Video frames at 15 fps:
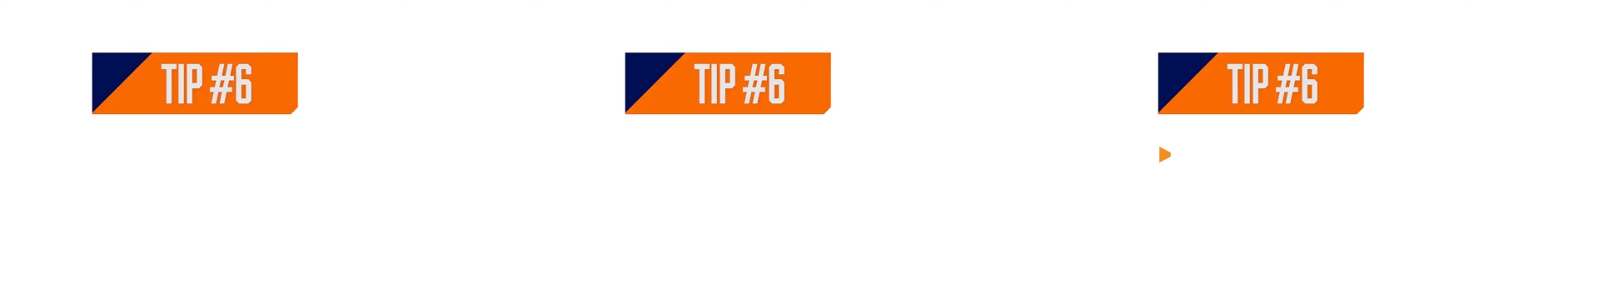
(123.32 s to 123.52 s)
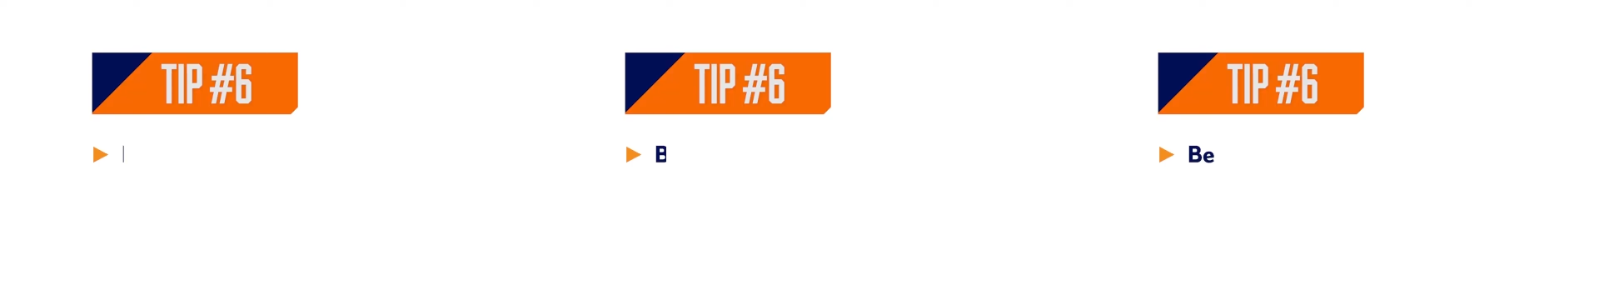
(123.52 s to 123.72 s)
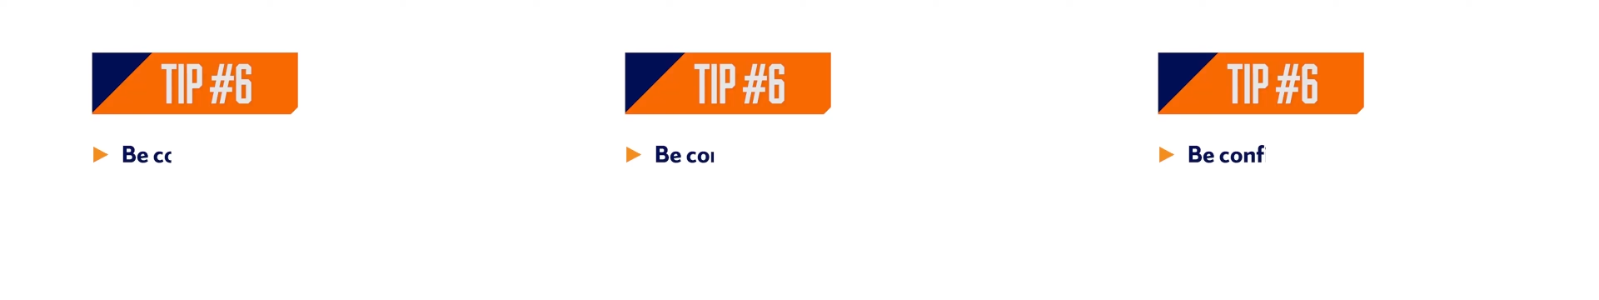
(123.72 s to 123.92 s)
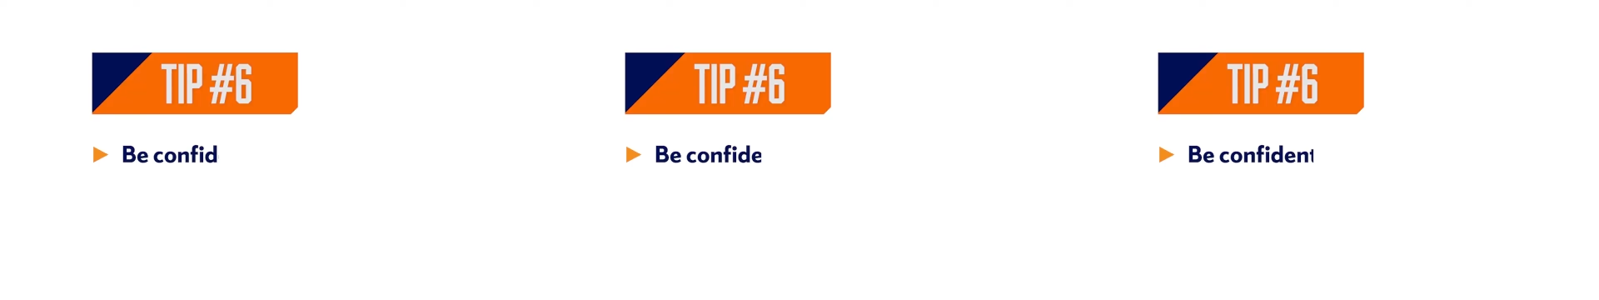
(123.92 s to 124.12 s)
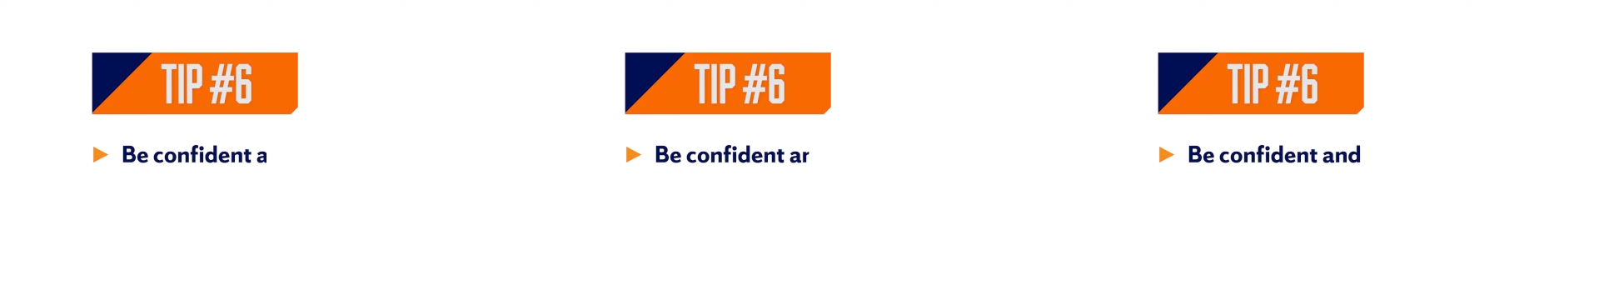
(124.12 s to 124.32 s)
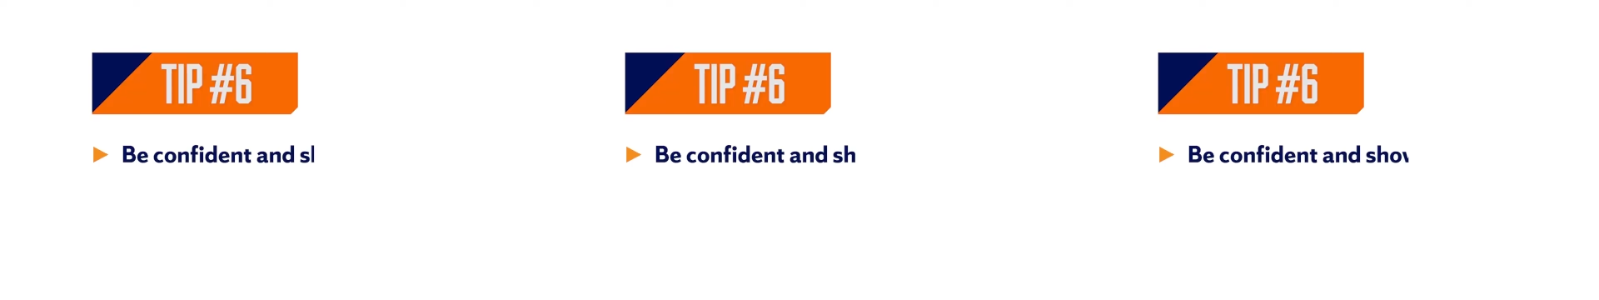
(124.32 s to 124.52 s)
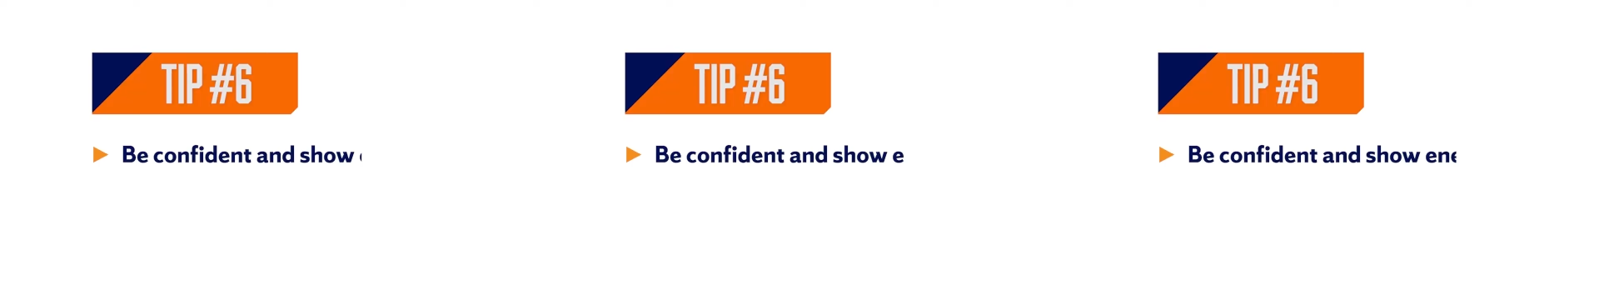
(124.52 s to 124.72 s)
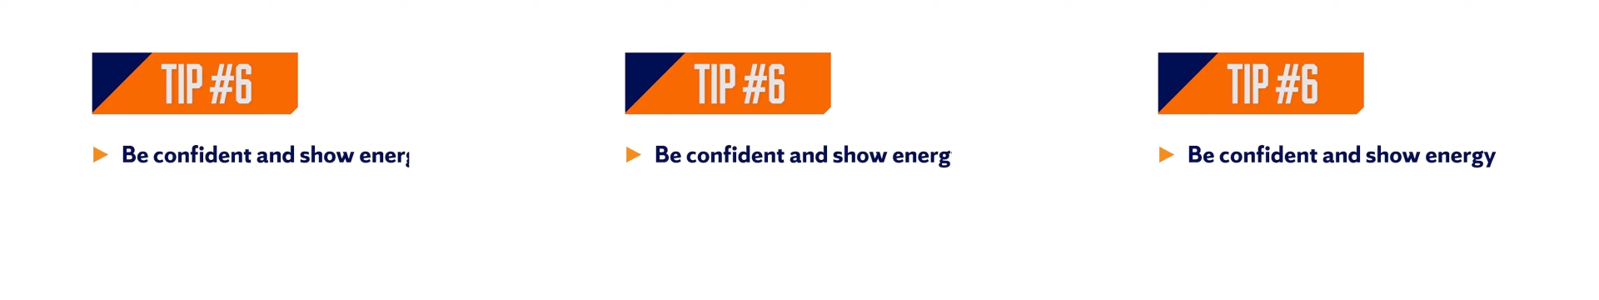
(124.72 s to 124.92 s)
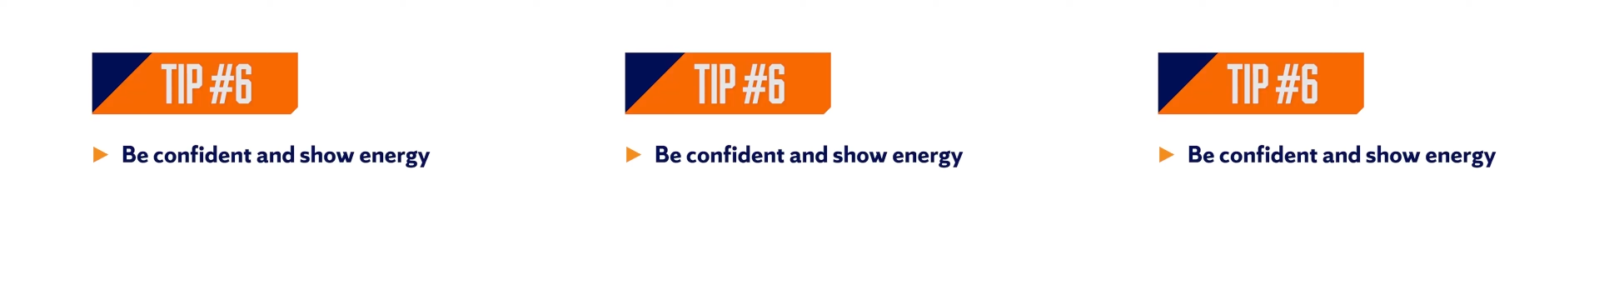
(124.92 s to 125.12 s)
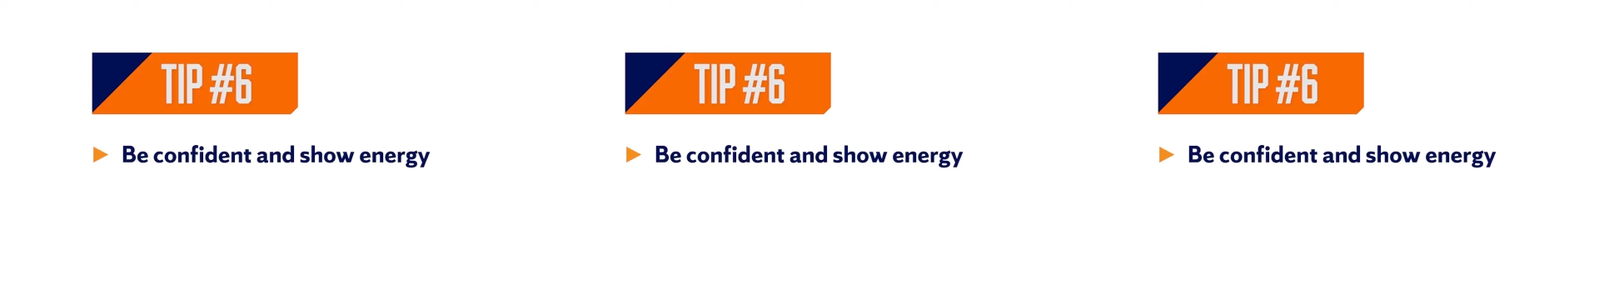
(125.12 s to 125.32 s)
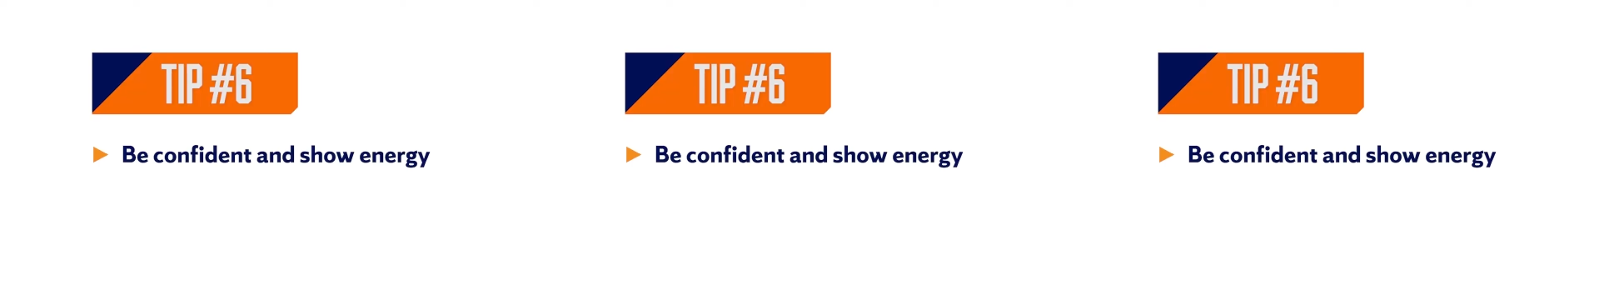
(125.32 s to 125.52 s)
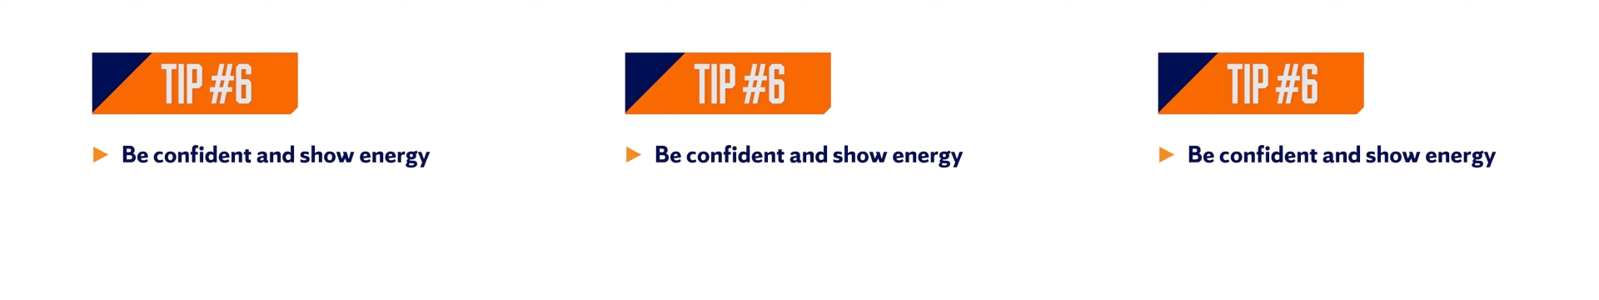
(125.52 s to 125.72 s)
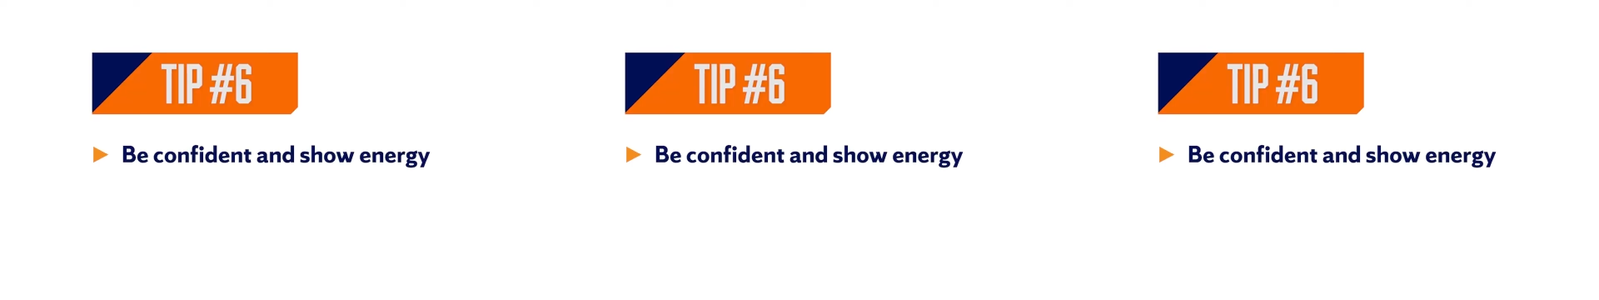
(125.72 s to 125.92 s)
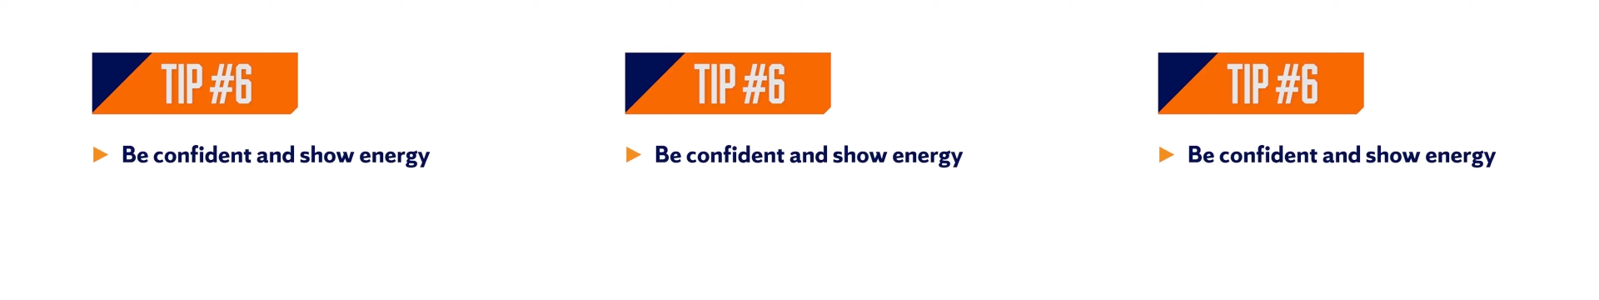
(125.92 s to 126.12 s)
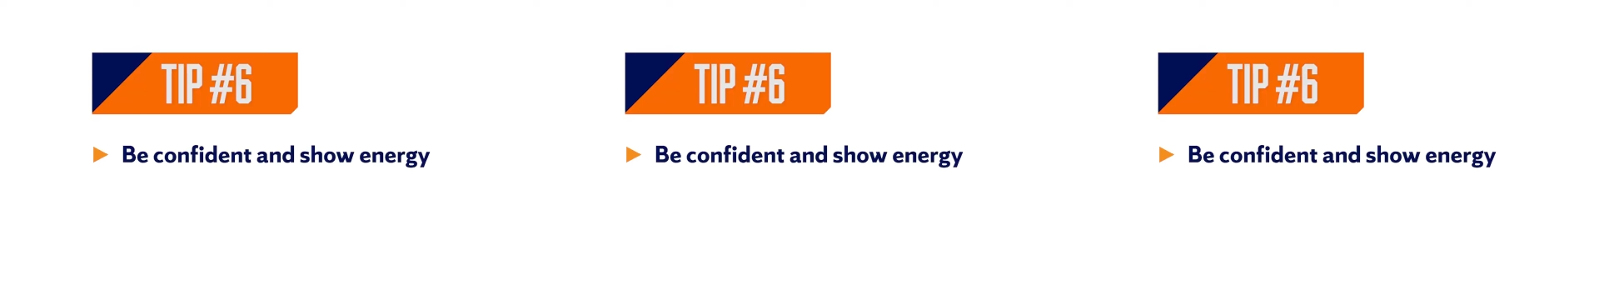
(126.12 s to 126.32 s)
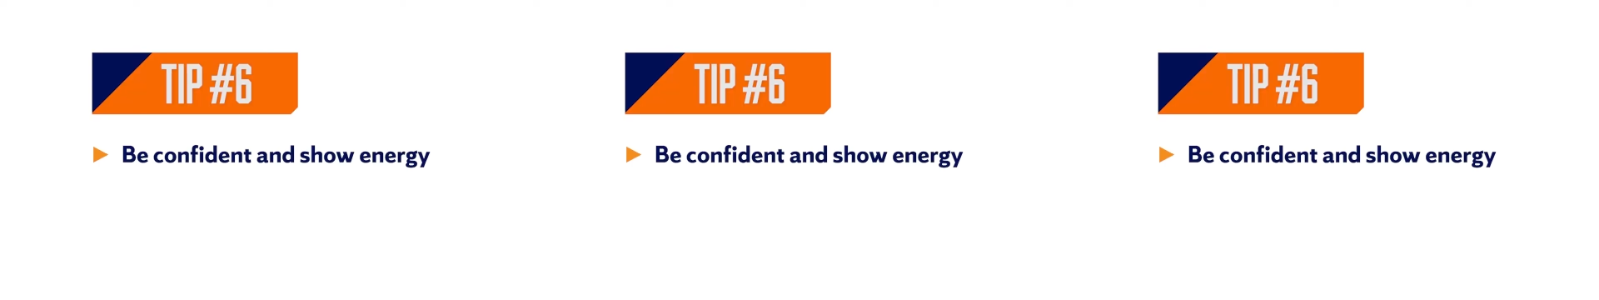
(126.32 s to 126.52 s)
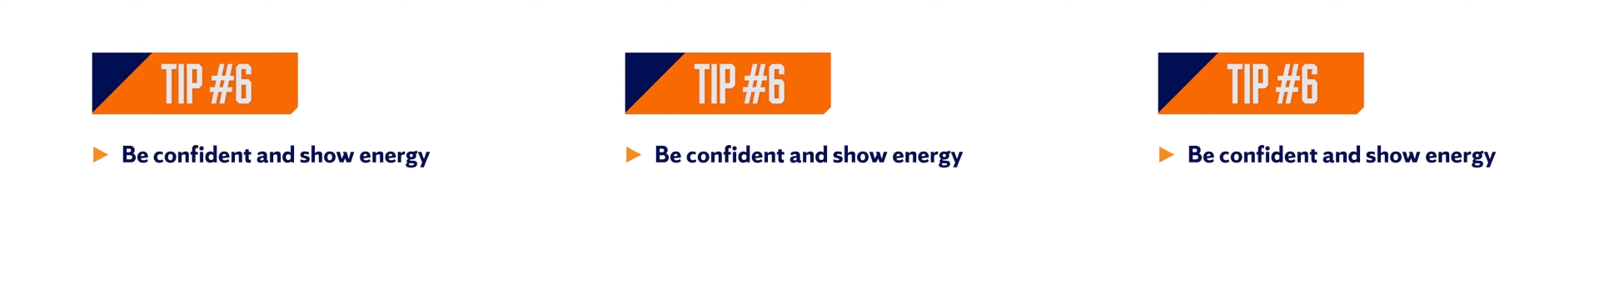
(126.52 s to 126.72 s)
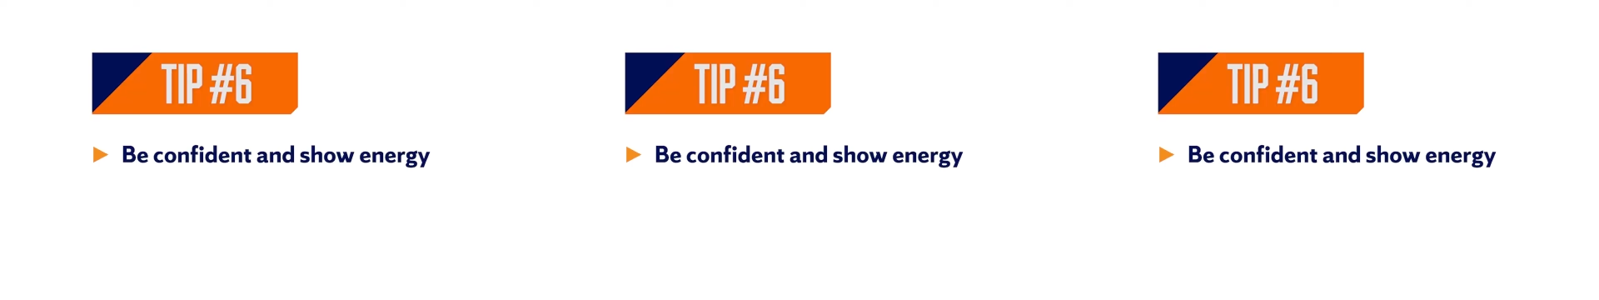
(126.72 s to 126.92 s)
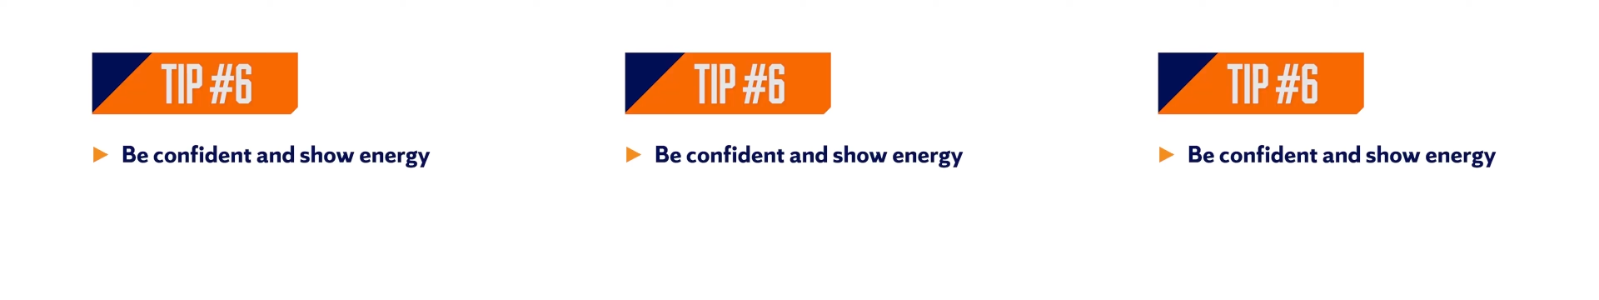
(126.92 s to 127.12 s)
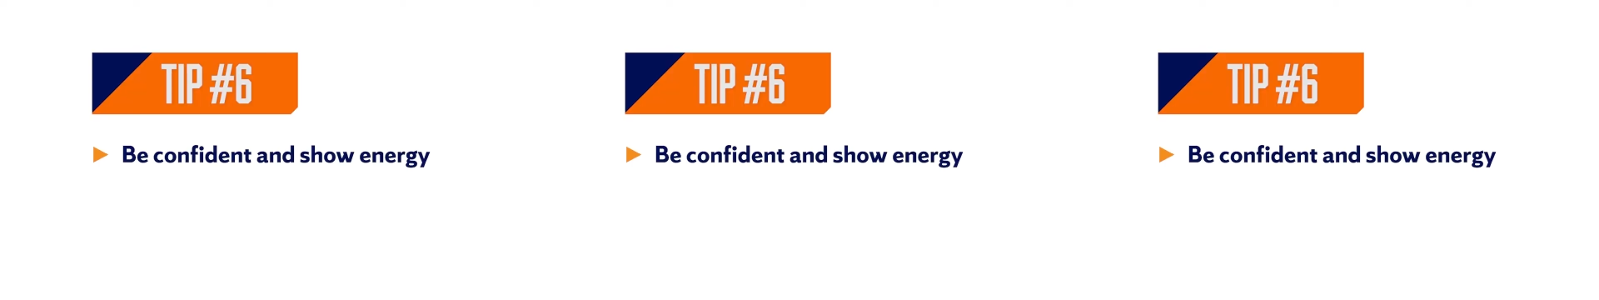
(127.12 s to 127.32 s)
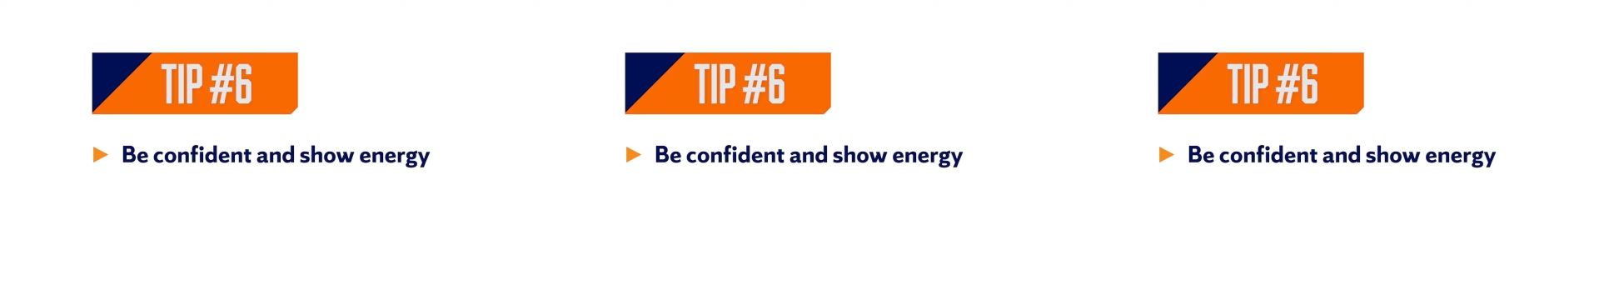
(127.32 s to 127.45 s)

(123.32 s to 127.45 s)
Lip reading: No face is visible, so there are no lips to read.